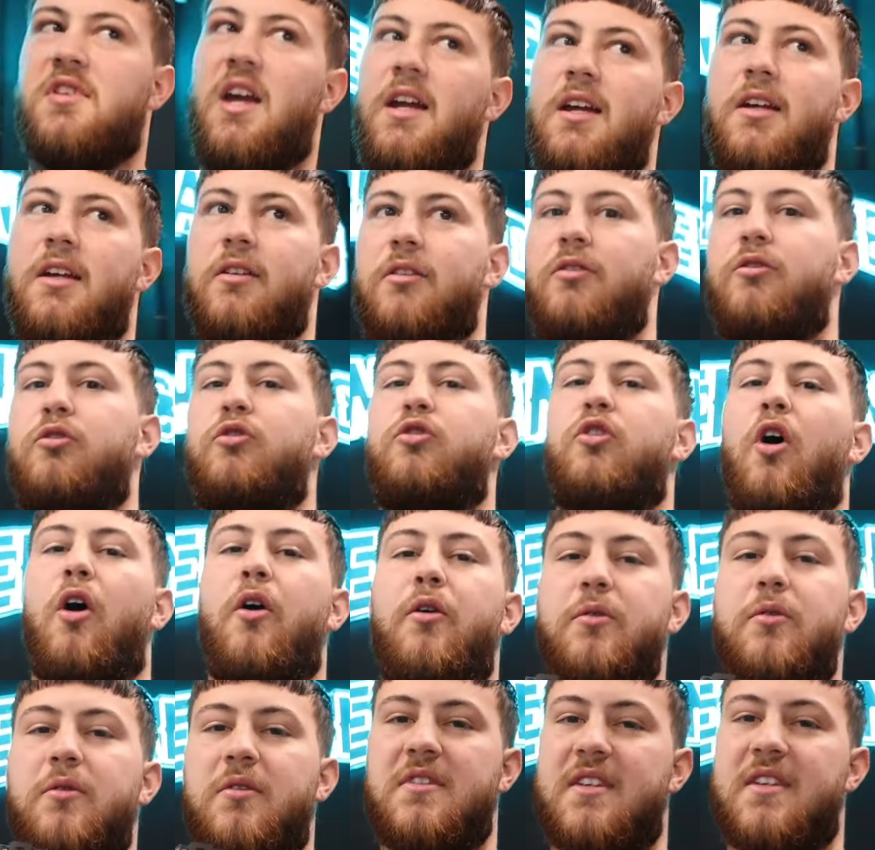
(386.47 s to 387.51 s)
saying
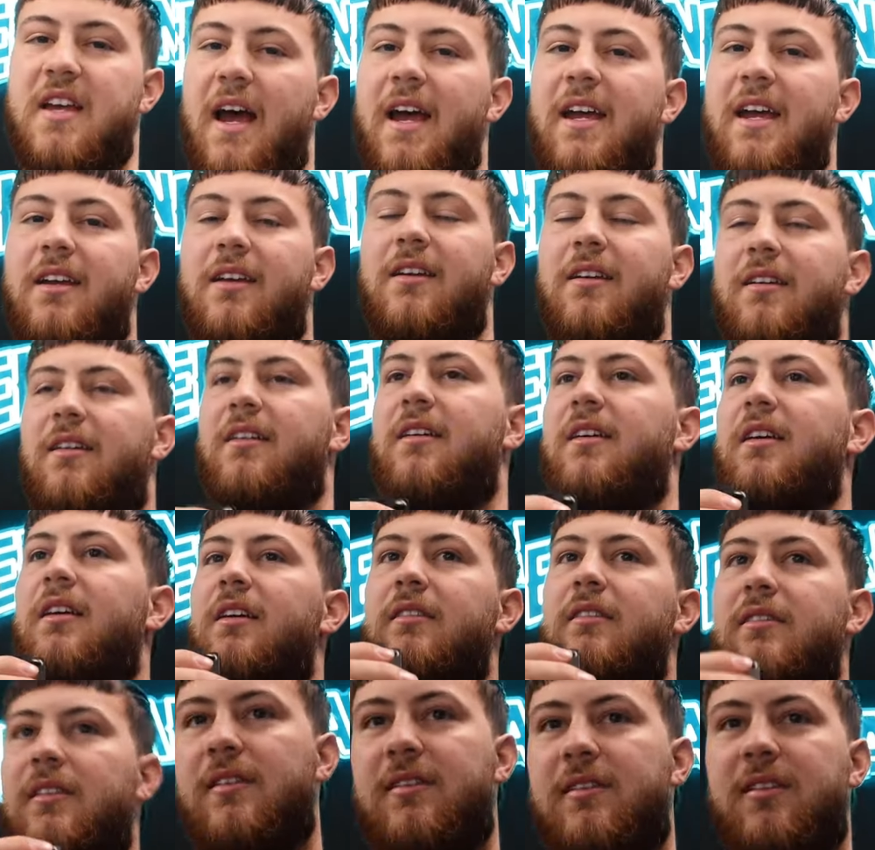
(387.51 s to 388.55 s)
don't take
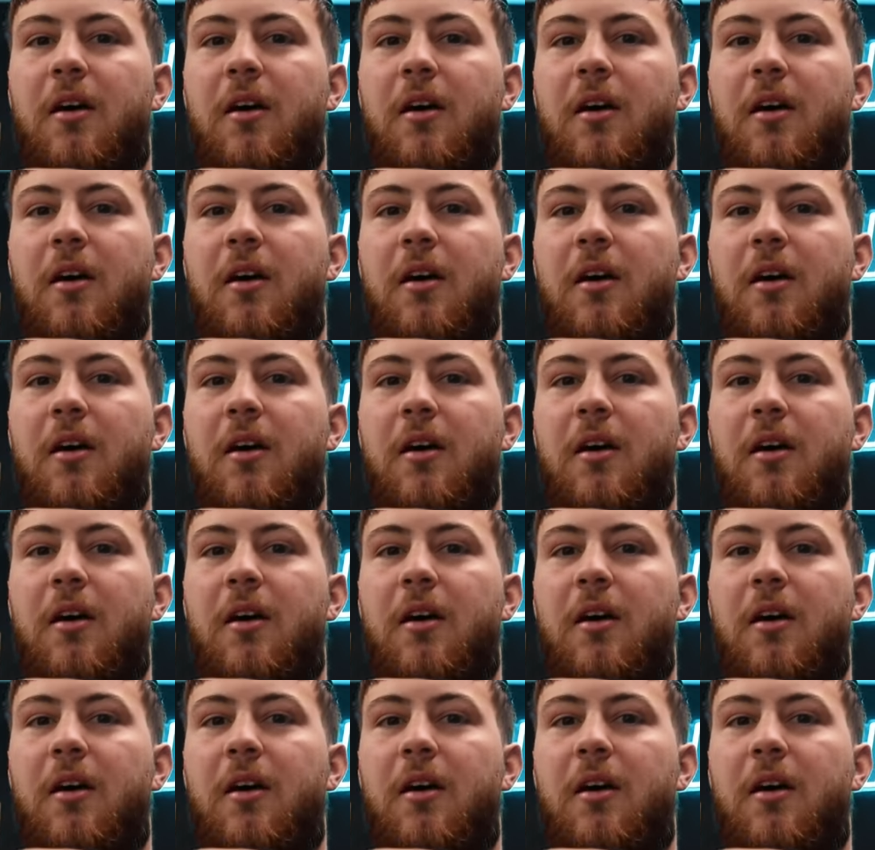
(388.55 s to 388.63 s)
the